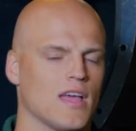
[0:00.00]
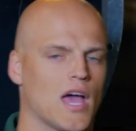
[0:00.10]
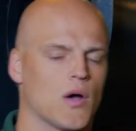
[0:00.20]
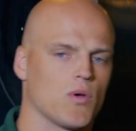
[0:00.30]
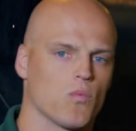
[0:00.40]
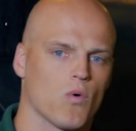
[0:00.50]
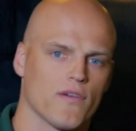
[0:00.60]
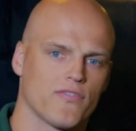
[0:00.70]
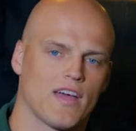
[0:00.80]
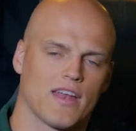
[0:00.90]
And we
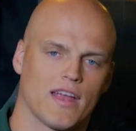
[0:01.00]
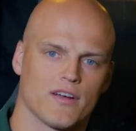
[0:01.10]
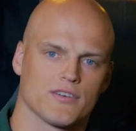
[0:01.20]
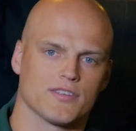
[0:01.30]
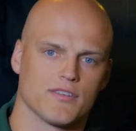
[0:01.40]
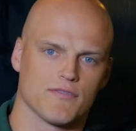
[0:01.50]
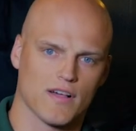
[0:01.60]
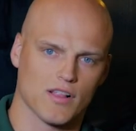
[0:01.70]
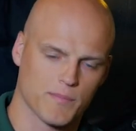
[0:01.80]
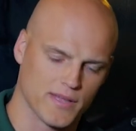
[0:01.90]
want that air to
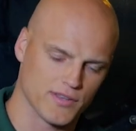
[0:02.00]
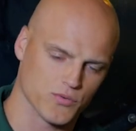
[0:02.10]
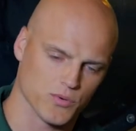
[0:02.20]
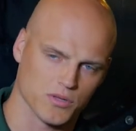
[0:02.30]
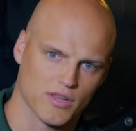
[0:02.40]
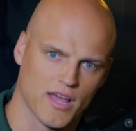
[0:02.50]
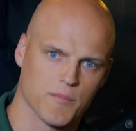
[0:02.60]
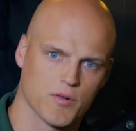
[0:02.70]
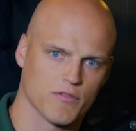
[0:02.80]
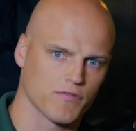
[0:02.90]
develop into a
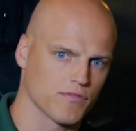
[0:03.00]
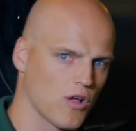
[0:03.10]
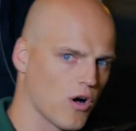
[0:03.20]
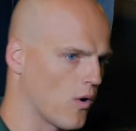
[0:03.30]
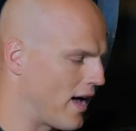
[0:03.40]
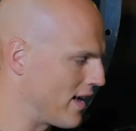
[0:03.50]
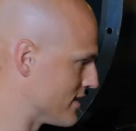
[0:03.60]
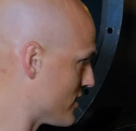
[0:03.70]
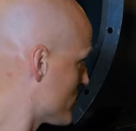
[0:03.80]
laminar flow as it